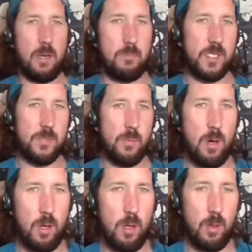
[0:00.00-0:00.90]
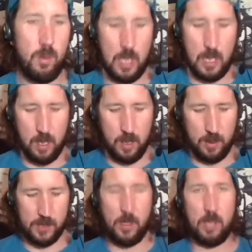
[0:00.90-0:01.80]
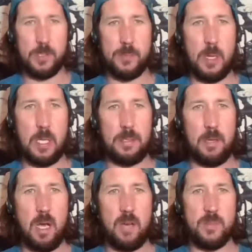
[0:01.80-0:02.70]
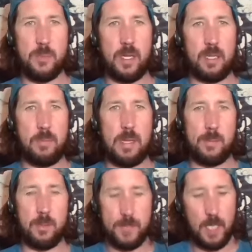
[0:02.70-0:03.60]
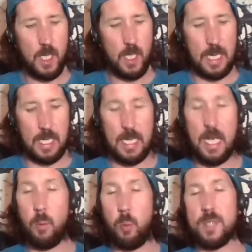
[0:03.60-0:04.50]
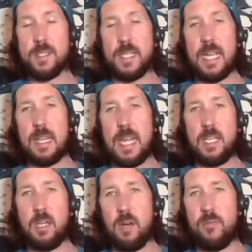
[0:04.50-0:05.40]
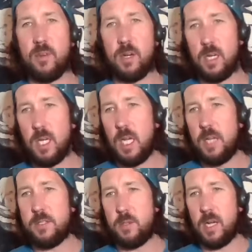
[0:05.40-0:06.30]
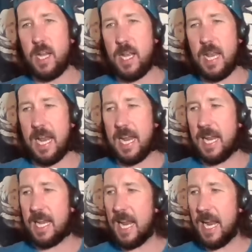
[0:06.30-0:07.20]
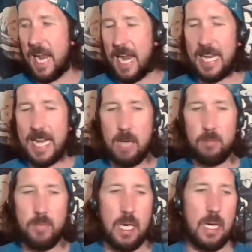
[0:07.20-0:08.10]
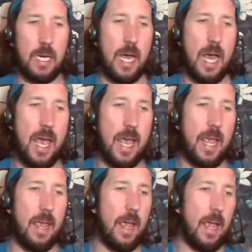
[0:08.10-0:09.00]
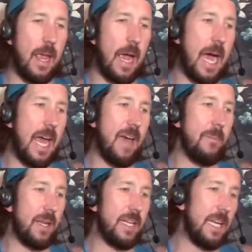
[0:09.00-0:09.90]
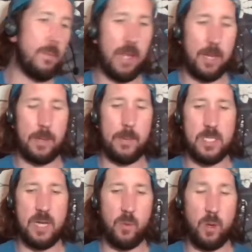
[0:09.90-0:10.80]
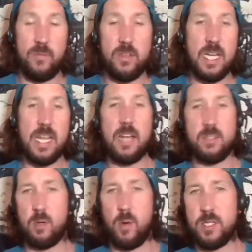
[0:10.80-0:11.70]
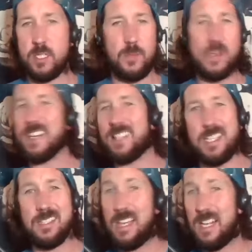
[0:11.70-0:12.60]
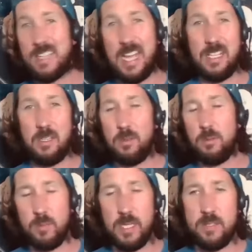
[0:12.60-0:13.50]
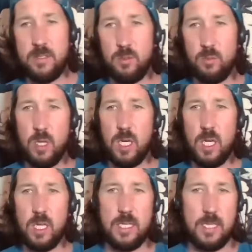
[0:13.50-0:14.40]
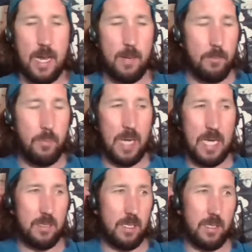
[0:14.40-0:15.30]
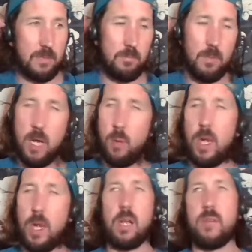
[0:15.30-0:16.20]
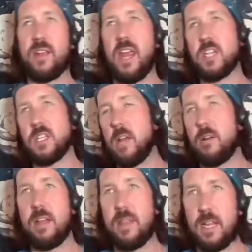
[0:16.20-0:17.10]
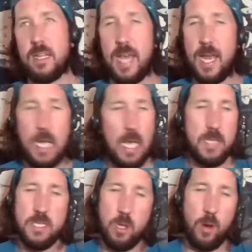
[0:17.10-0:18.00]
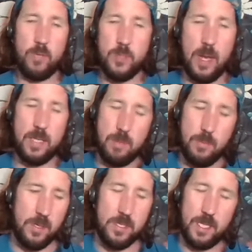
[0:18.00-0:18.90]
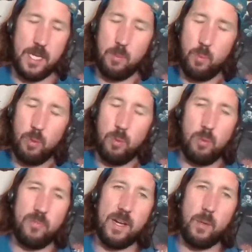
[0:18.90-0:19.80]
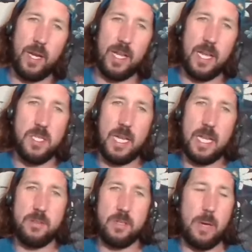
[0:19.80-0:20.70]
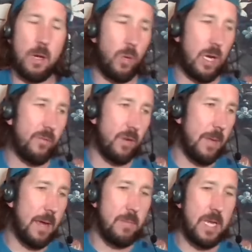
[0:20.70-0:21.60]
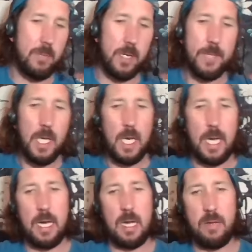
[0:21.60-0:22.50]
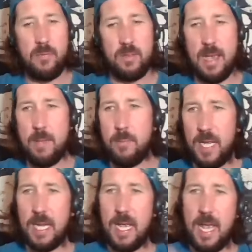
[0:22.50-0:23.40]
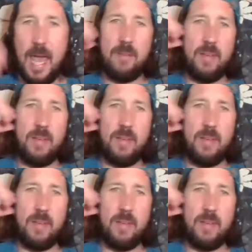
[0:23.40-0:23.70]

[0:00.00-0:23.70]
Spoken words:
small spawn offspring people. Once again, thank you all for tuning in and hanging out. I have been emailing pretty much everyone. If there's any extra questions beyond these that you need to kind of put out there and want clarification on or anything like that, just go ahead and respond to me personally, and we'll find a way to get you an answer about whatever it might be. But for the time being, have